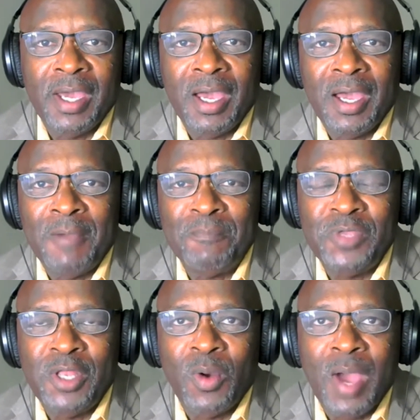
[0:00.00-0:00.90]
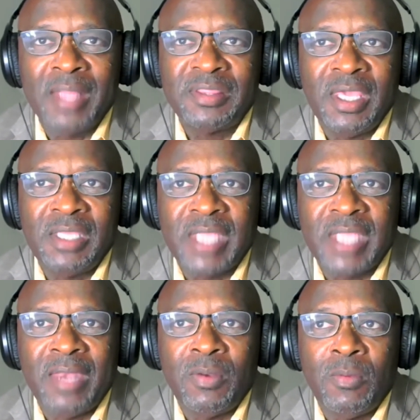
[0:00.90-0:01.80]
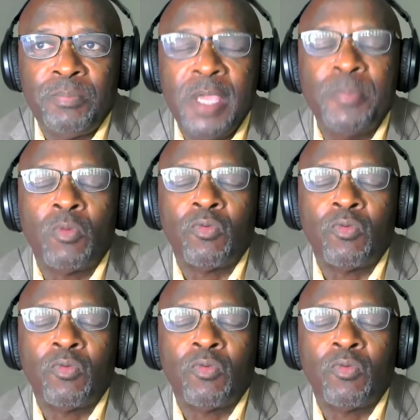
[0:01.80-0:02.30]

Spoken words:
I think that people